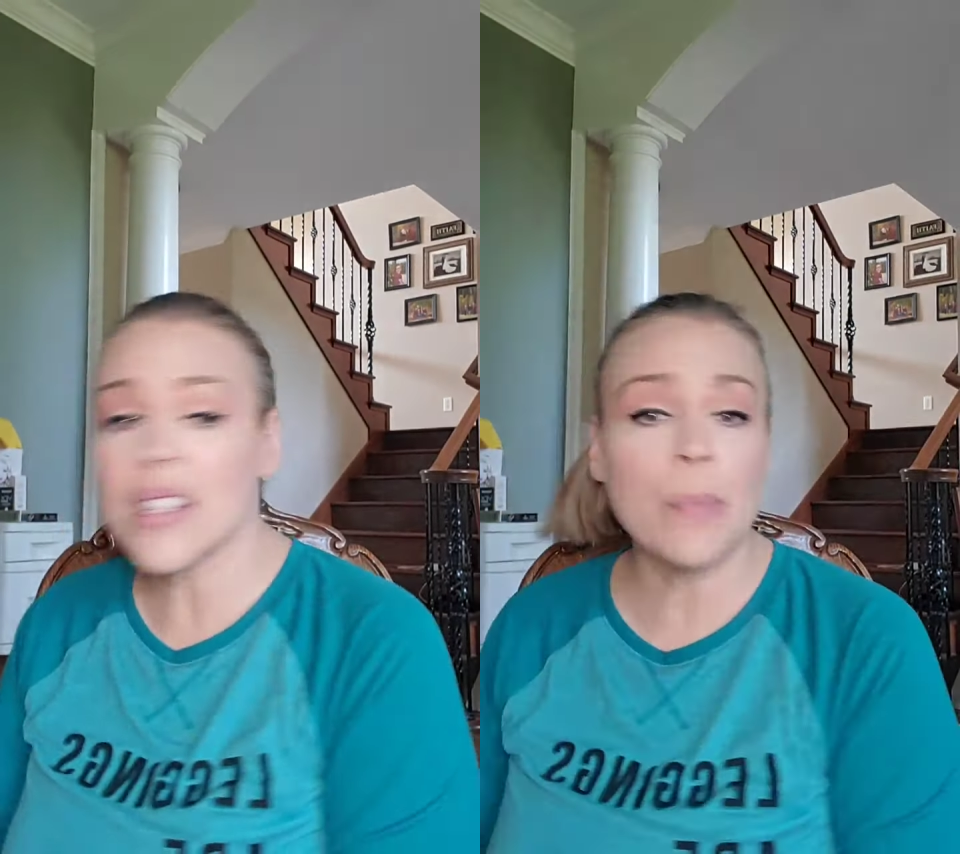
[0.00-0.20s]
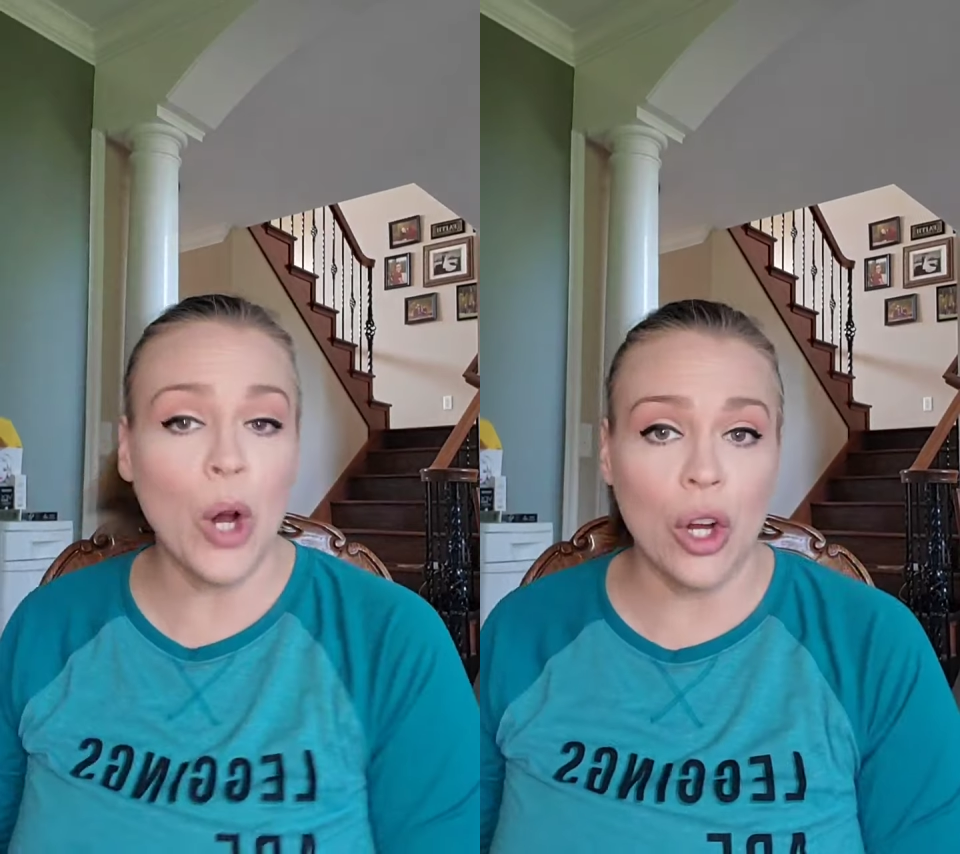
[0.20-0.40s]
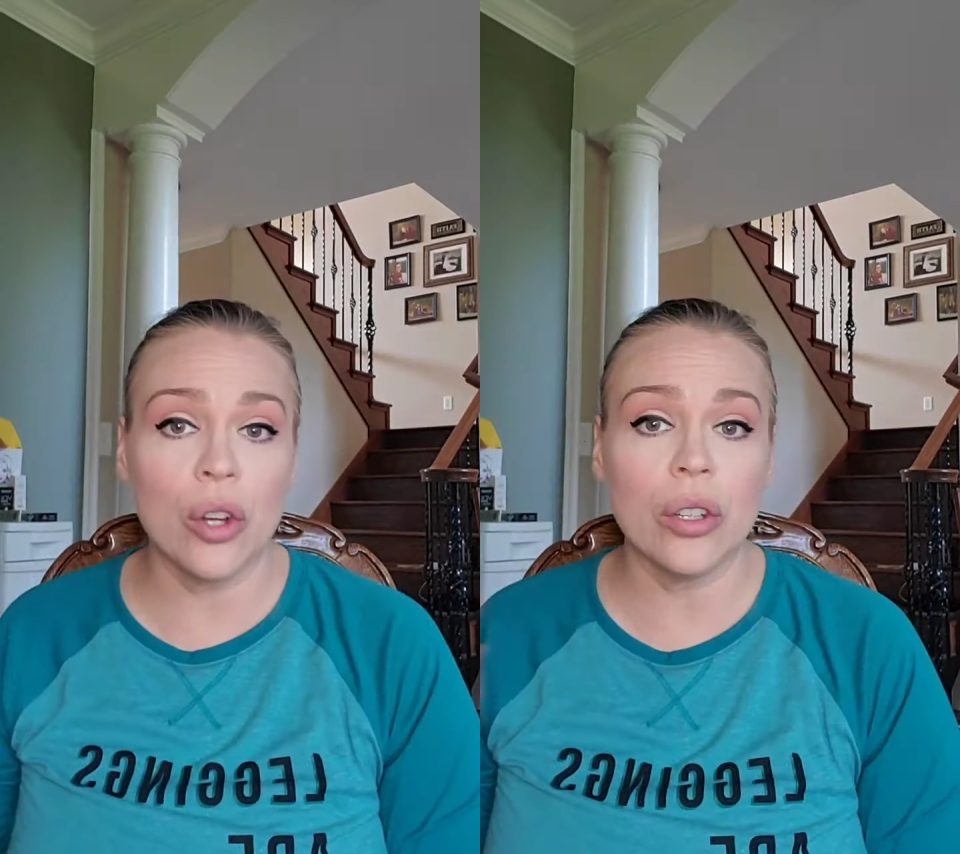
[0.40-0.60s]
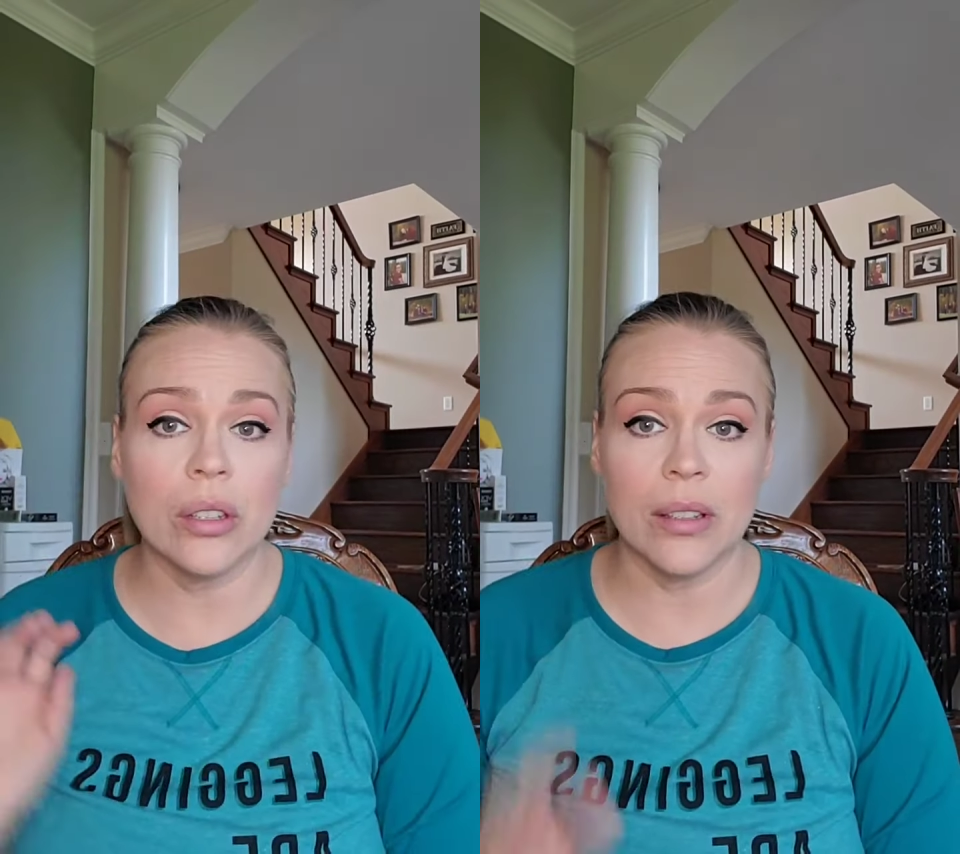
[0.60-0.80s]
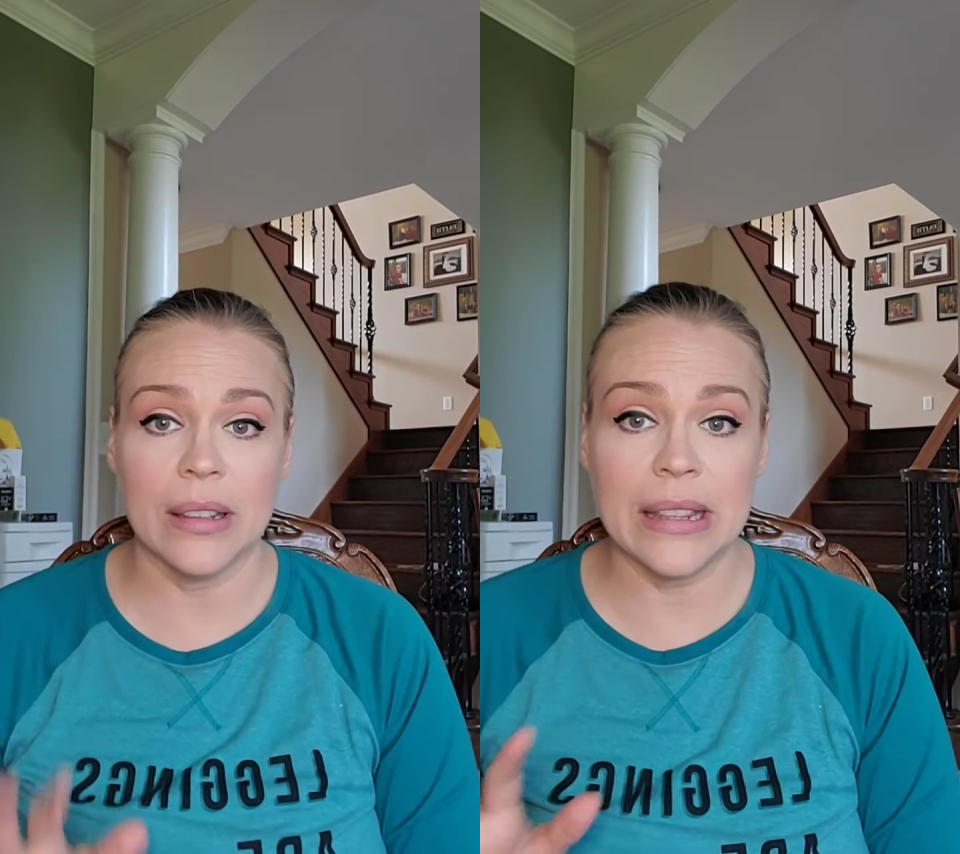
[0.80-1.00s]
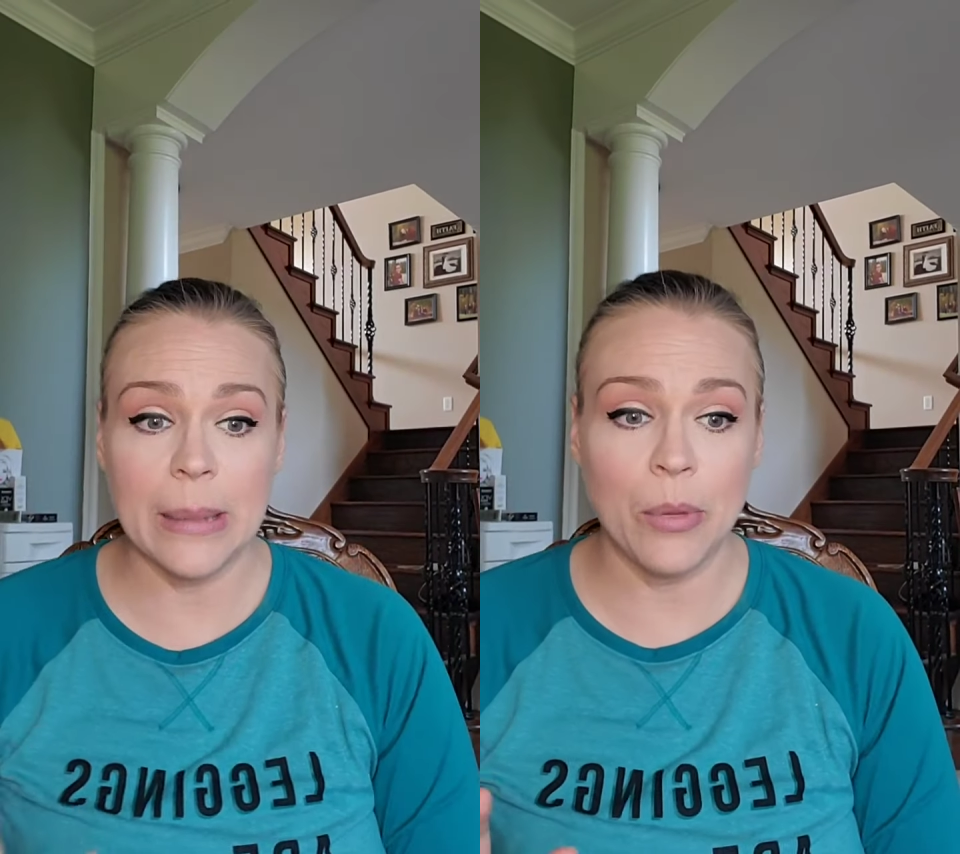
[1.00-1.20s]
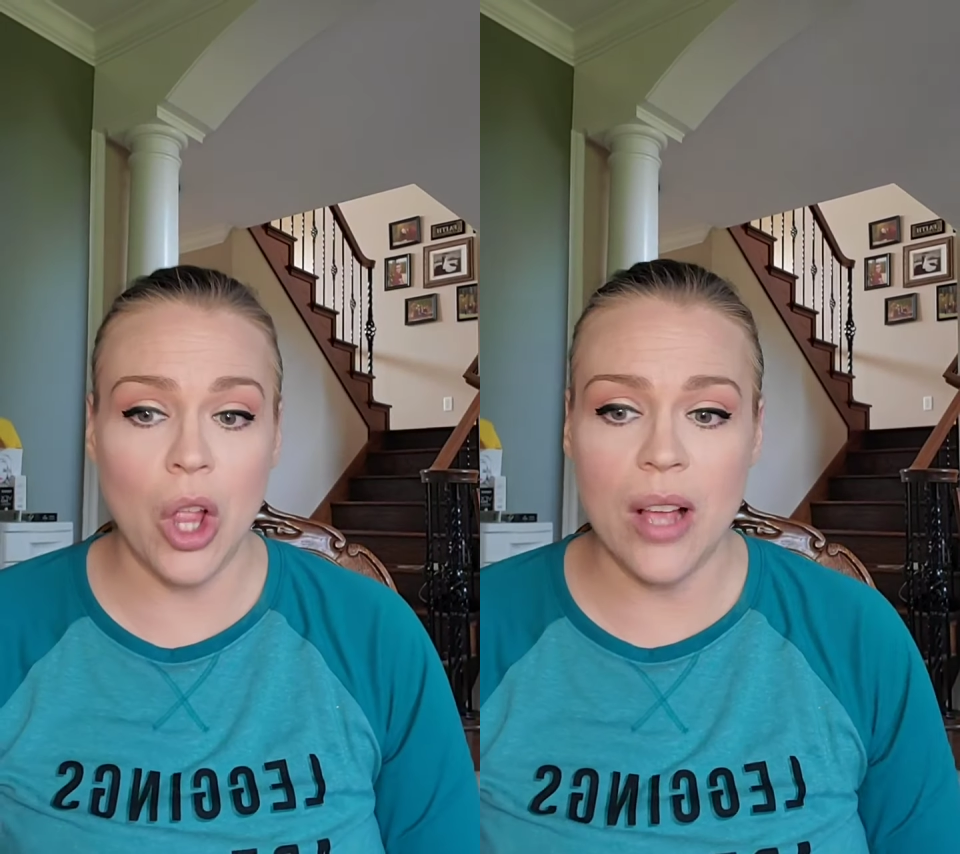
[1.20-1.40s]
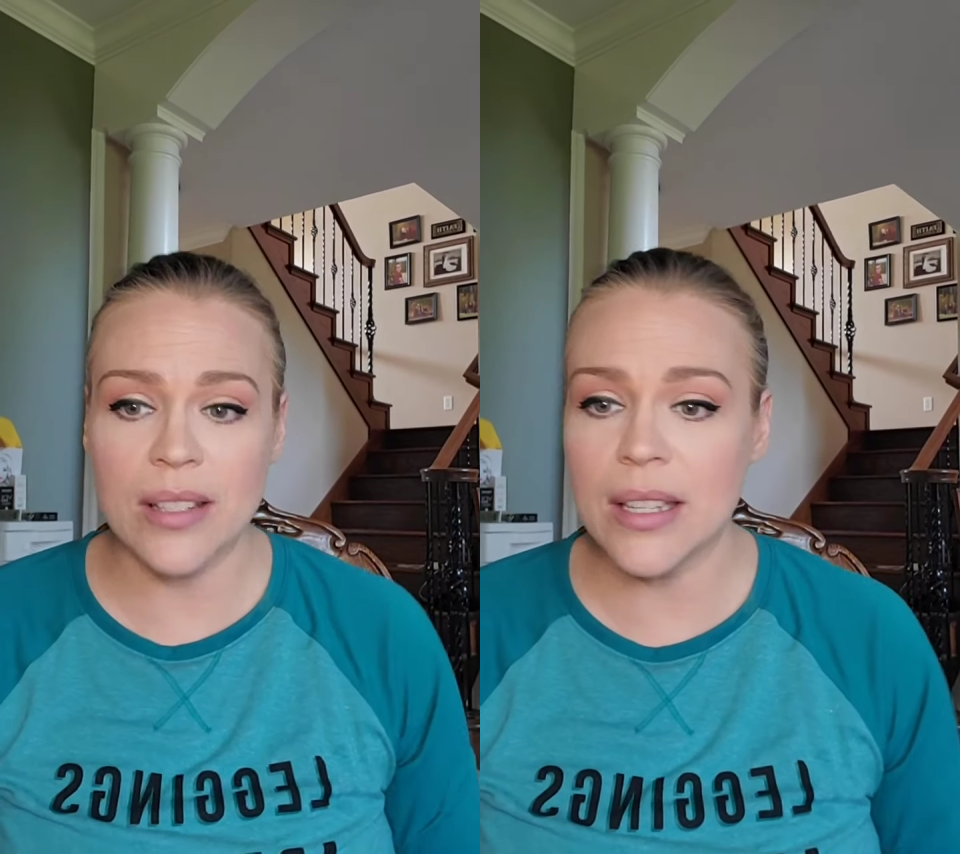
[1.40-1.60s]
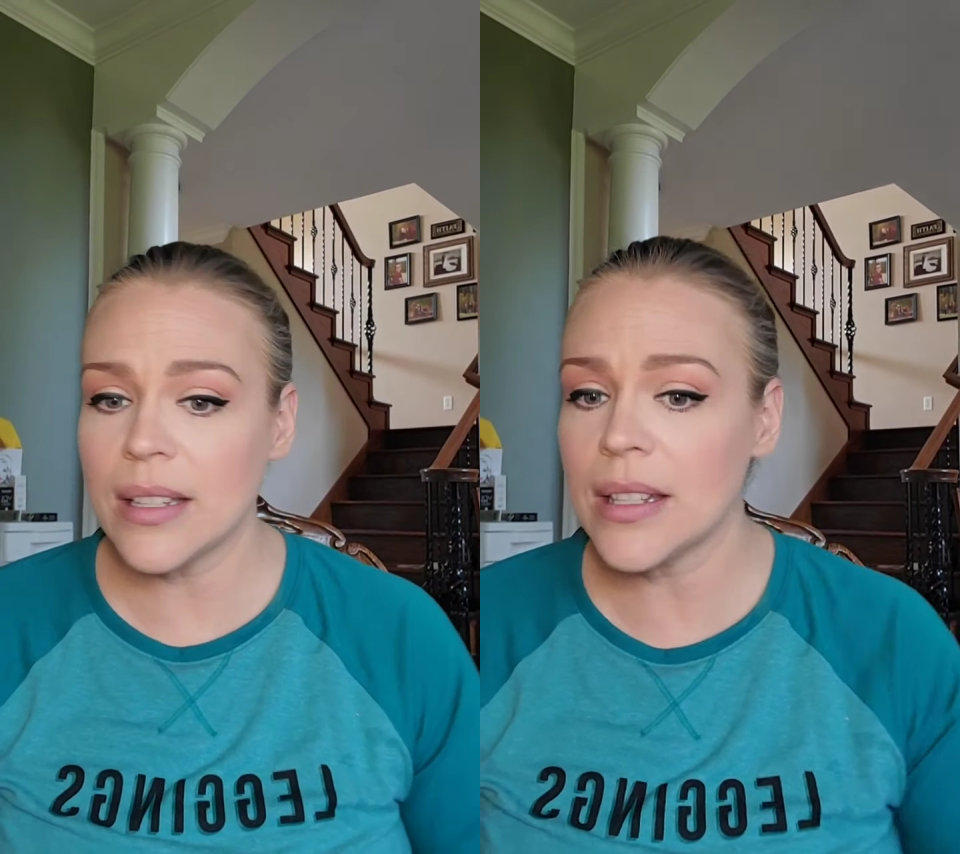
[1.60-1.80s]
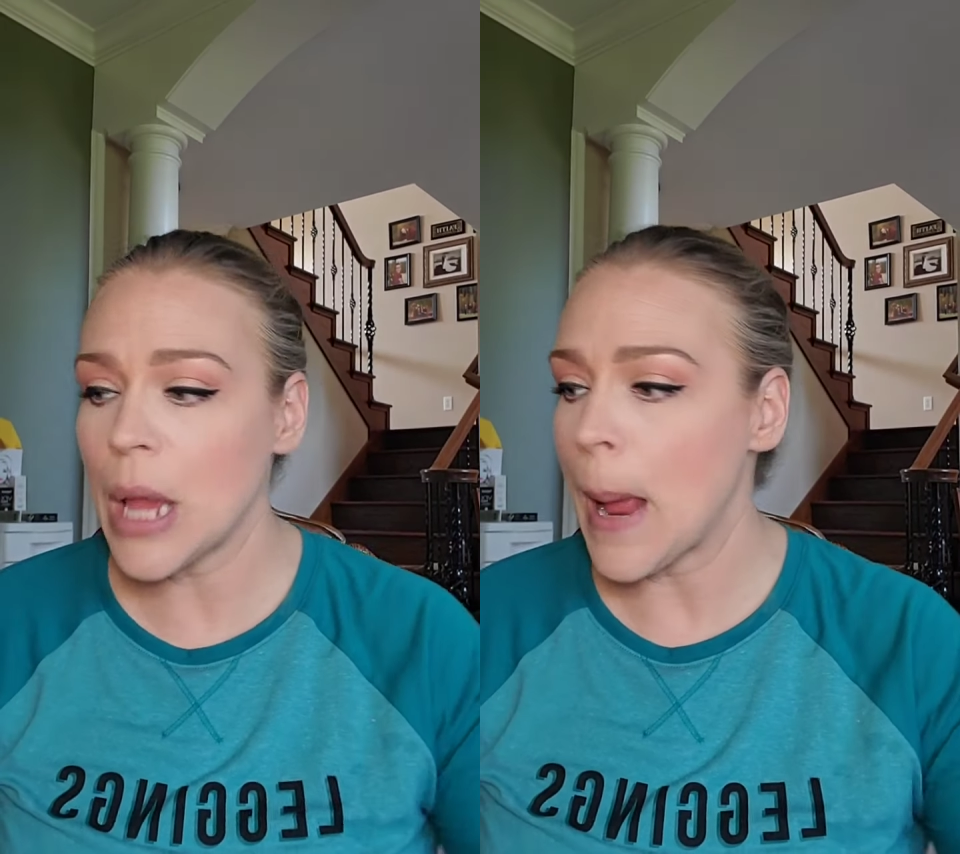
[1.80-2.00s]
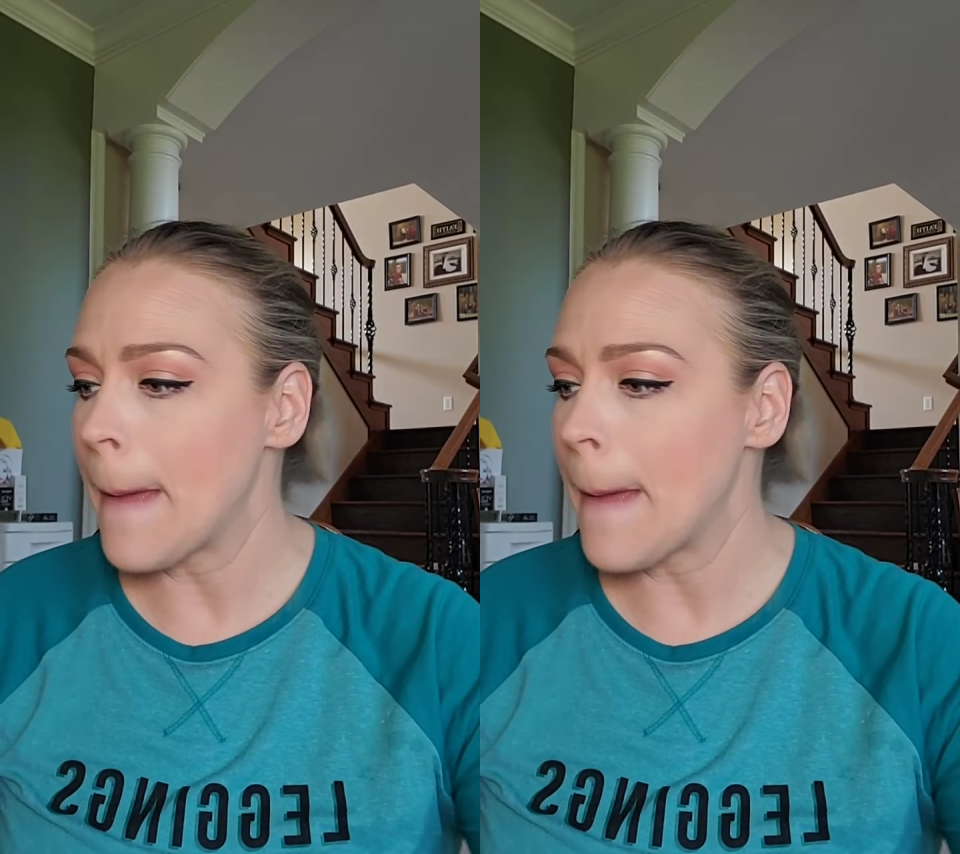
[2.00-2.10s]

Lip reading: Sparkle lip glosses.